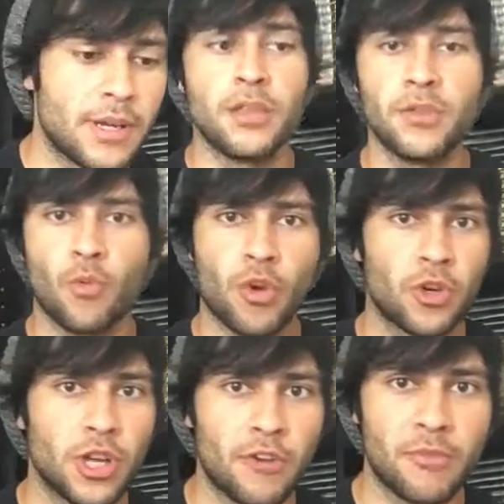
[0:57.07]
The
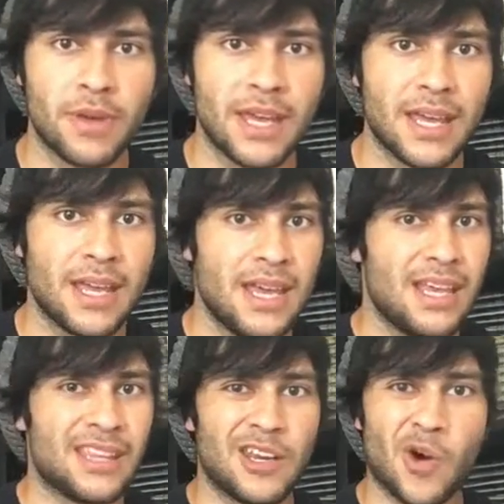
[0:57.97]
world government,
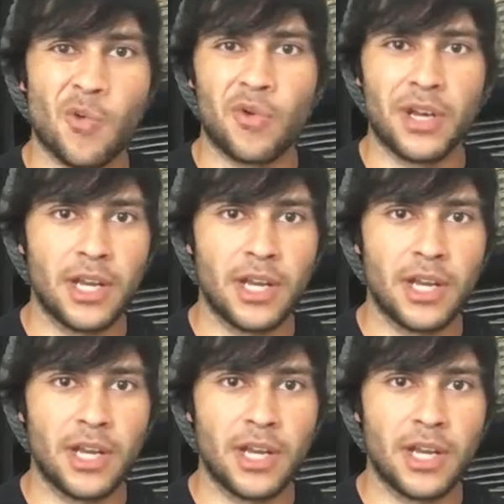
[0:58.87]
they don't want